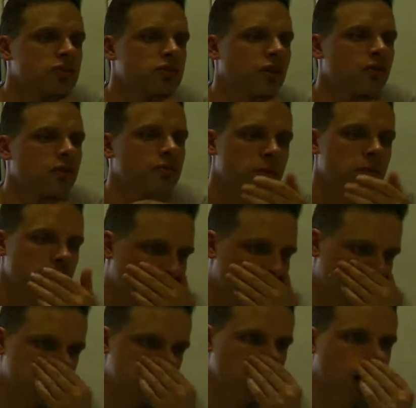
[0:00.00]
So you
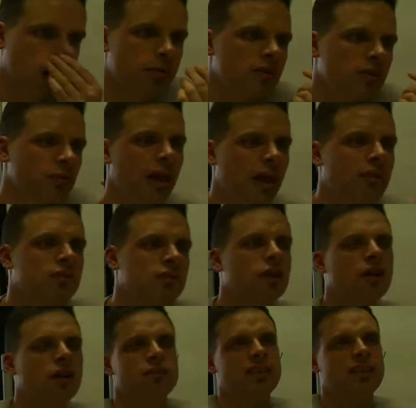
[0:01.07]
get a type error. We'd have to
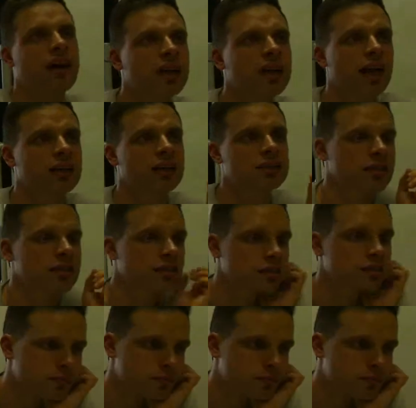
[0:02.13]
kind of downcast it.